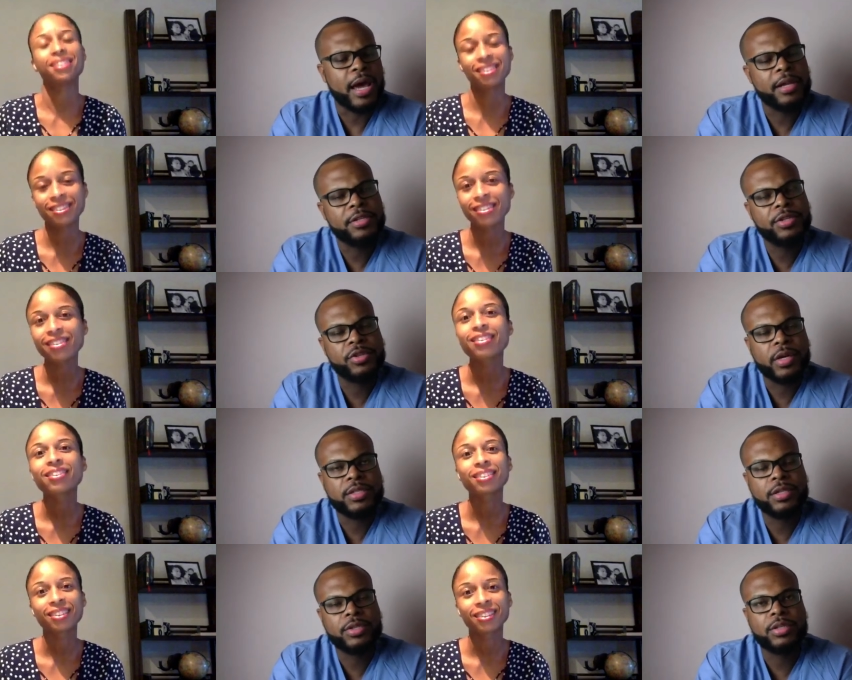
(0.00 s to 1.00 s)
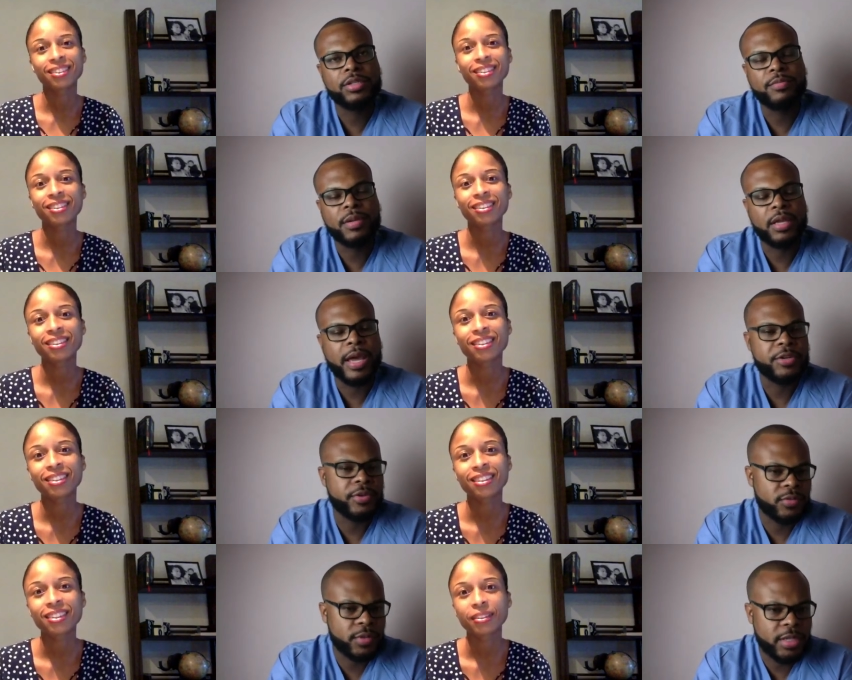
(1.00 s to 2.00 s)
Speaker 1: how did you transition into
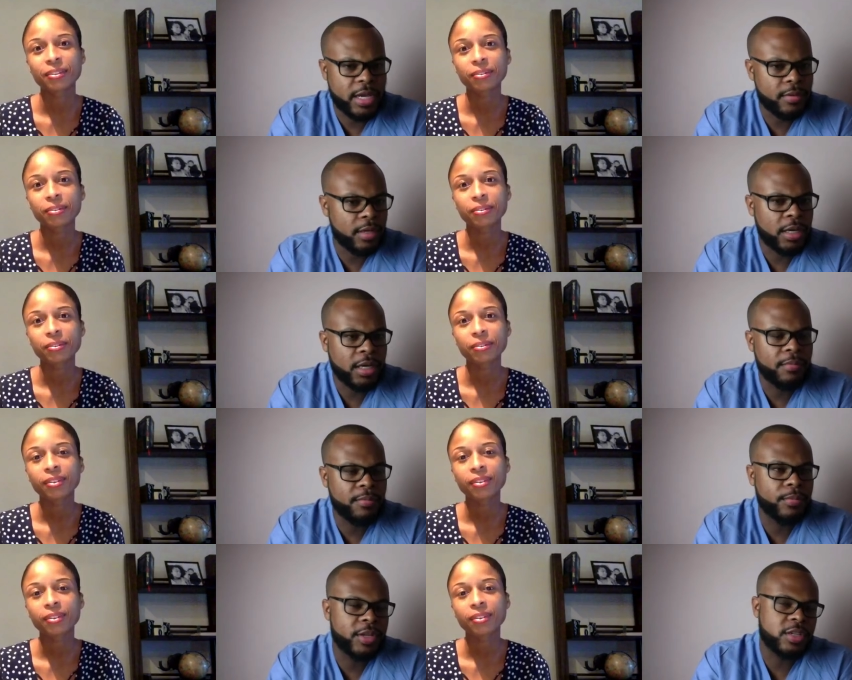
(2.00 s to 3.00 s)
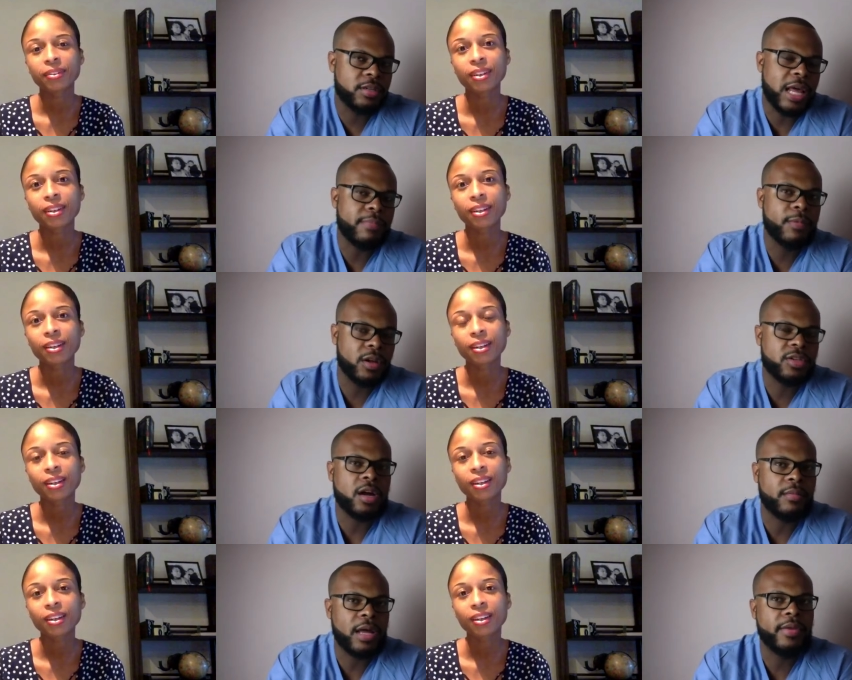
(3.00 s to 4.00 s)
pediatrics? Was that because um, a lot of people don't talk
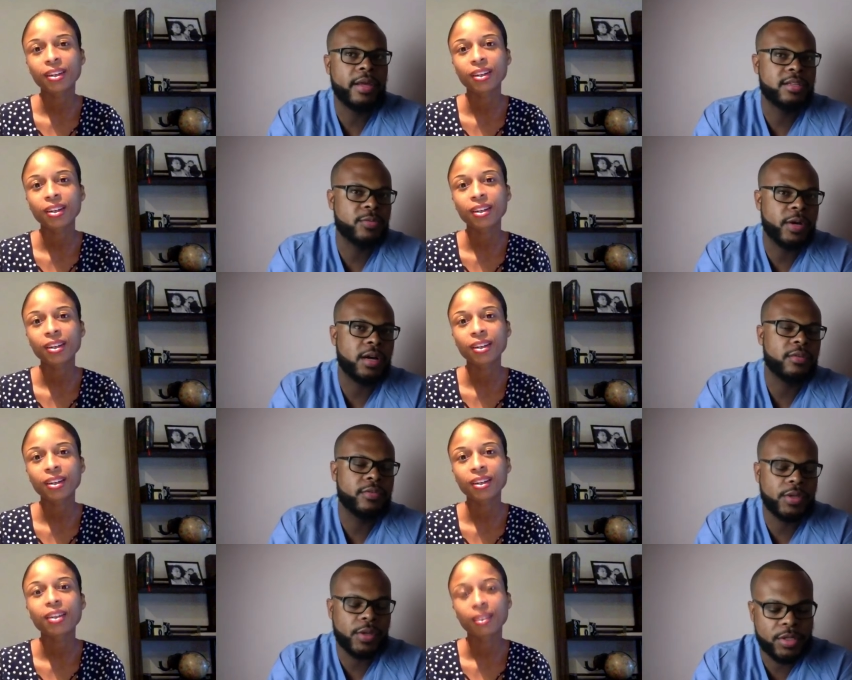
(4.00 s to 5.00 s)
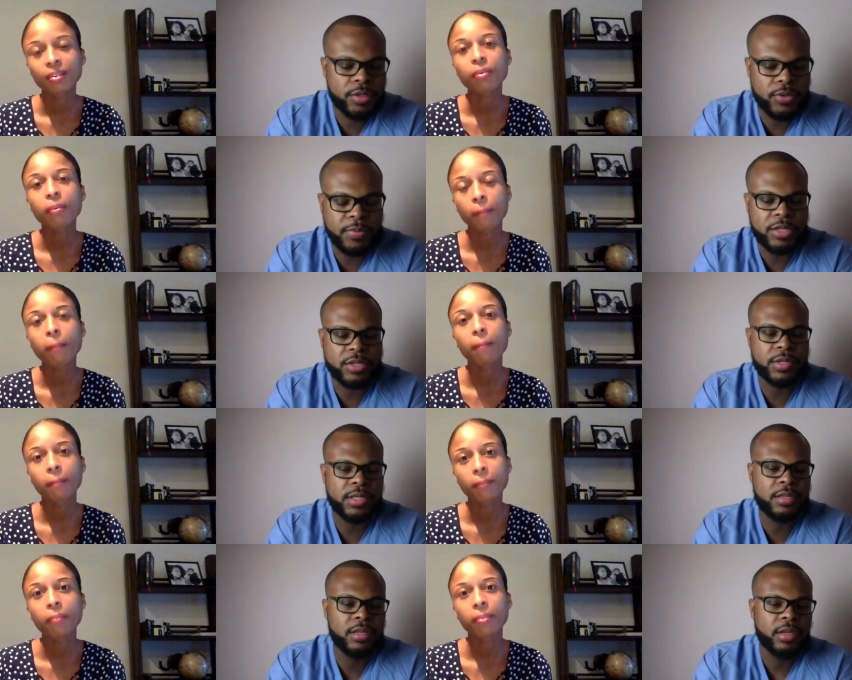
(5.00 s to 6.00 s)
about that as well? You go into a
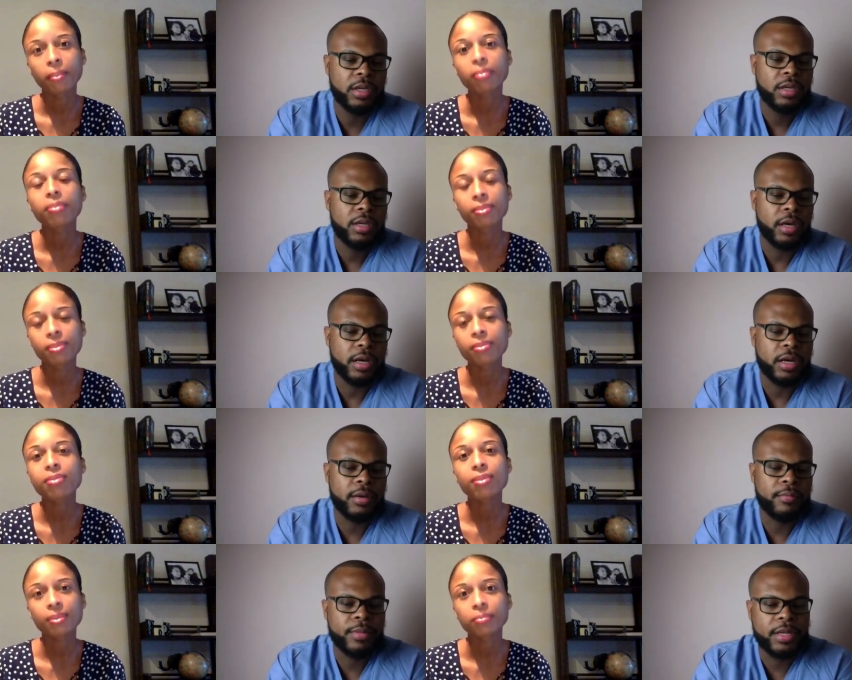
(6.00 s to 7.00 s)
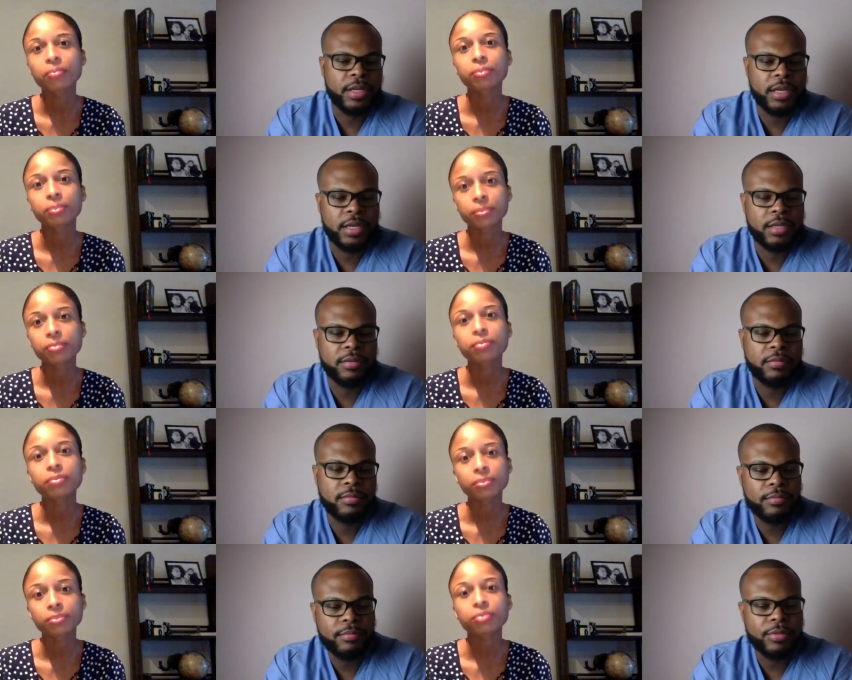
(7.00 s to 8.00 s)
specialty, um, and then
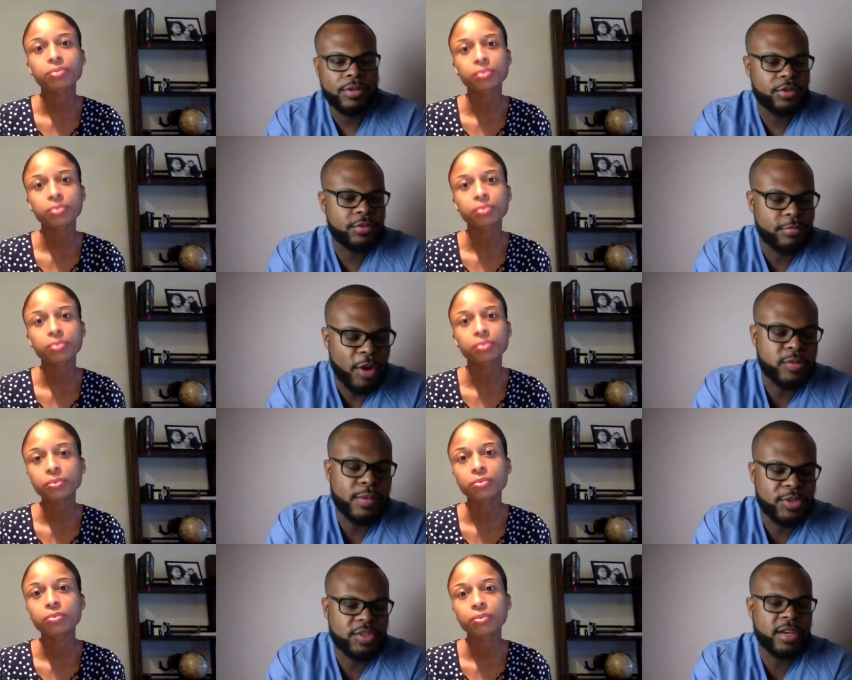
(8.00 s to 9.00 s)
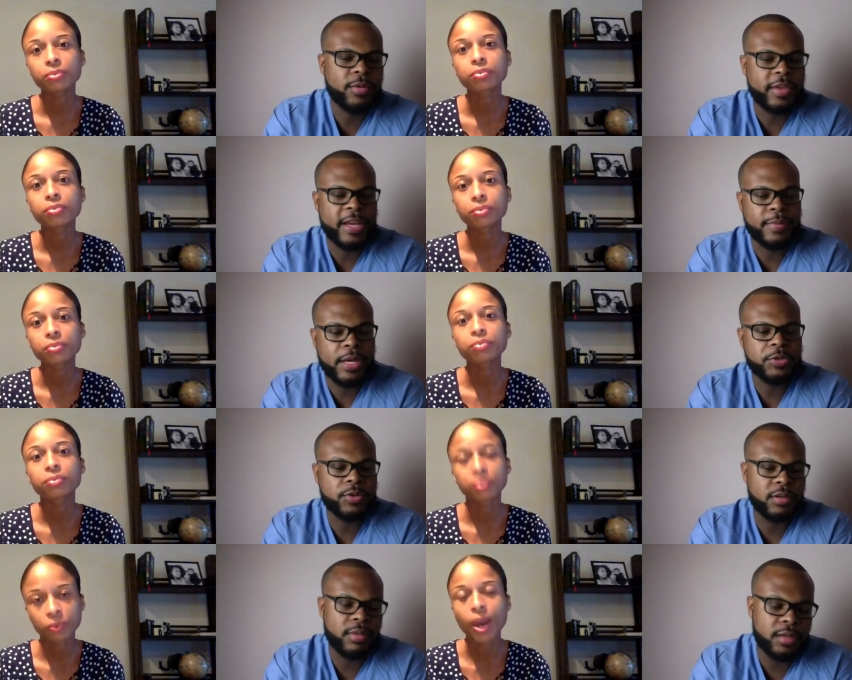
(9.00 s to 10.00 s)
you most people stick with that
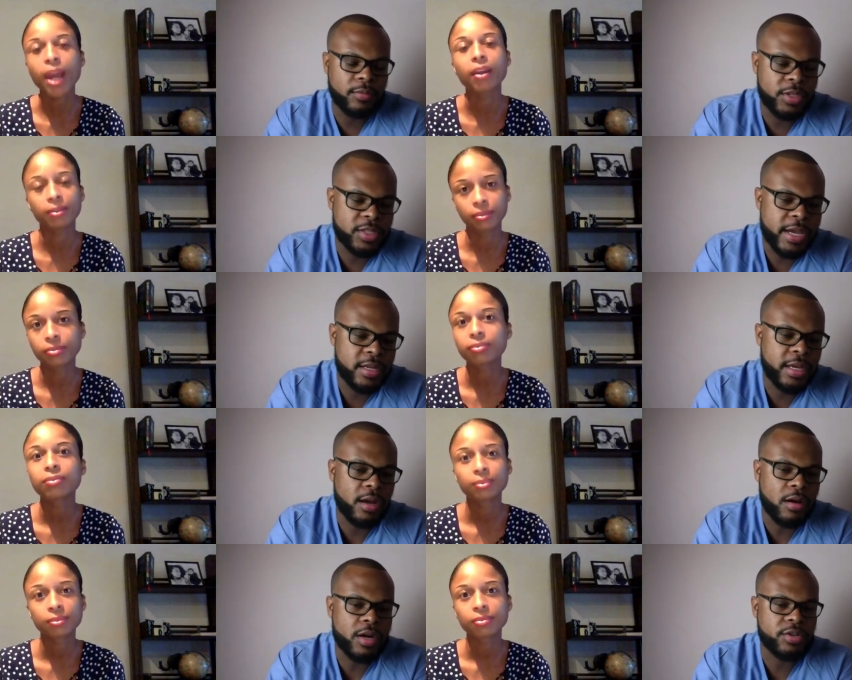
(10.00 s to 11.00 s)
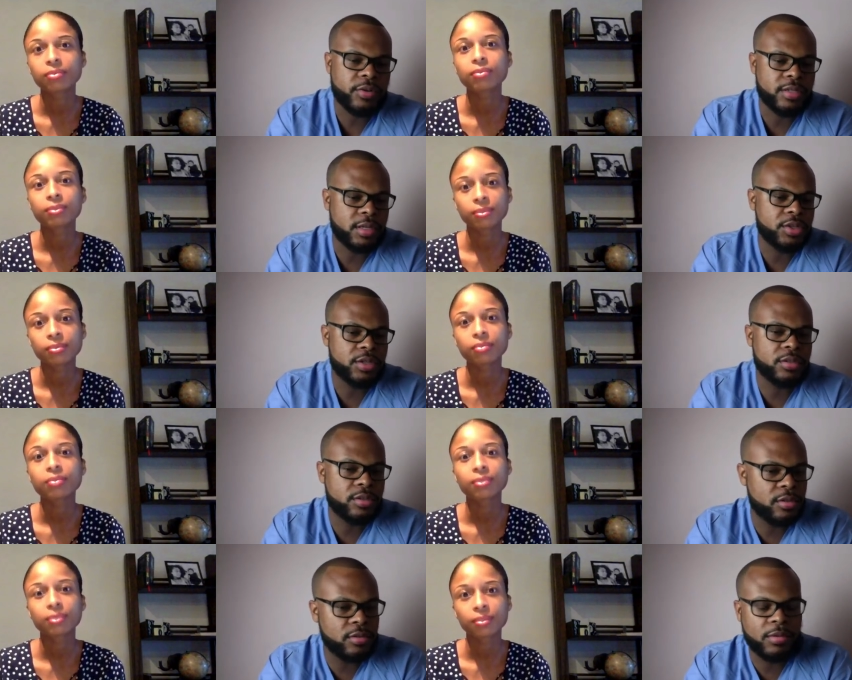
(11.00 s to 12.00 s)
specialty, but was that a hard transition
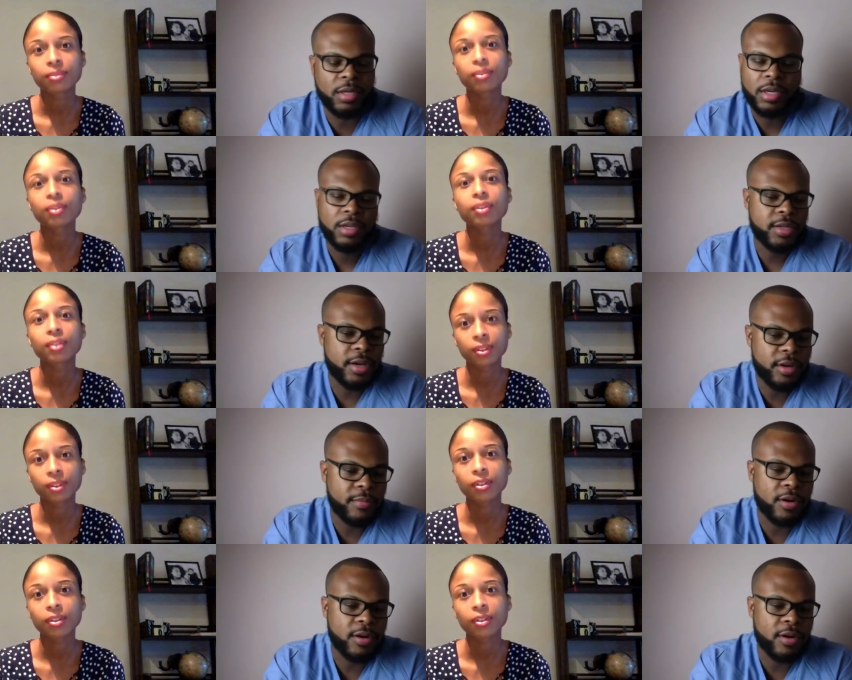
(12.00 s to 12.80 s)
to tell your